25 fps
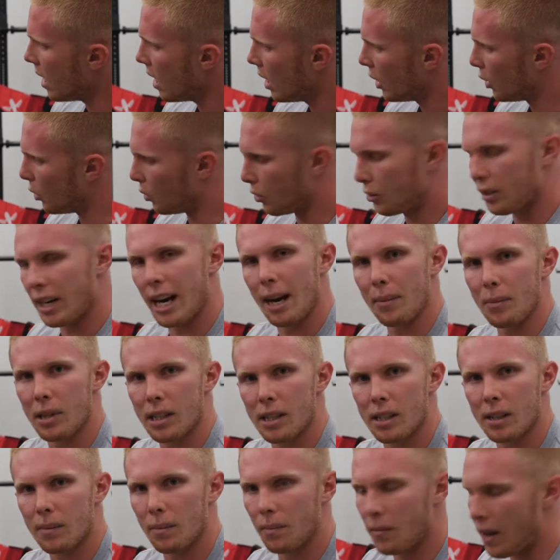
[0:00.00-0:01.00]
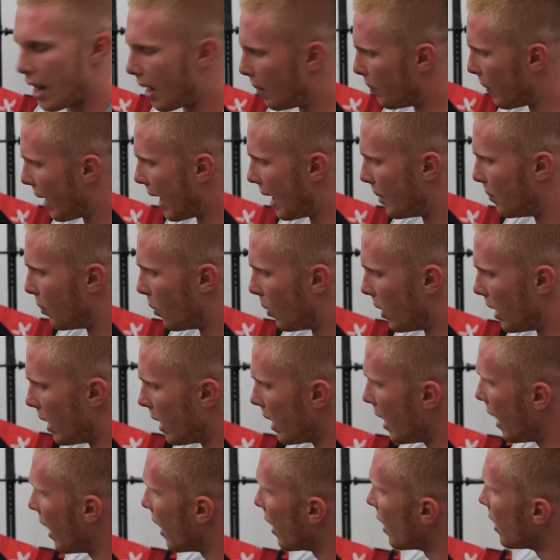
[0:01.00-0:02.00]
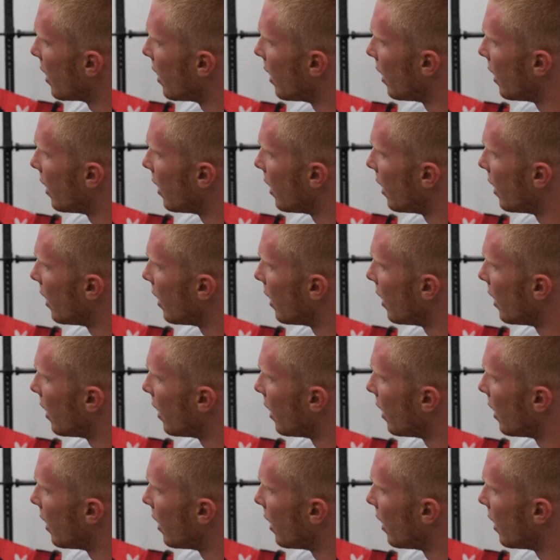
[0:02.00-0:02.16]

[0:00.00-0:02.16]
You'd grab this bad boy here